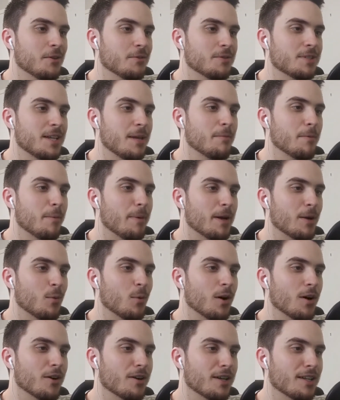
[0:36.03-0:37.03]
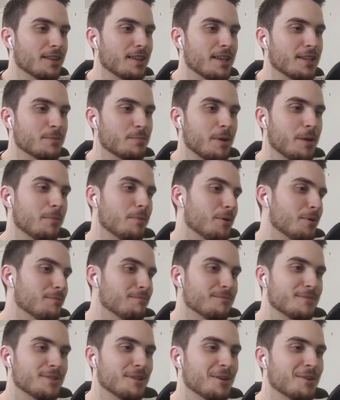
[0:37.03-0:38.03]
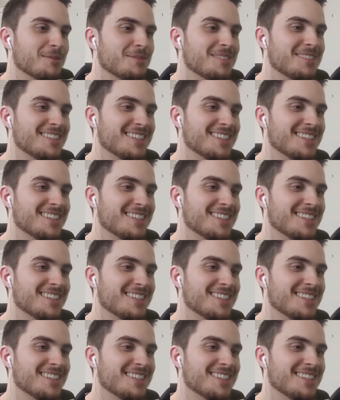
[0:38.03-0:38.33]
same amount of work and less people. So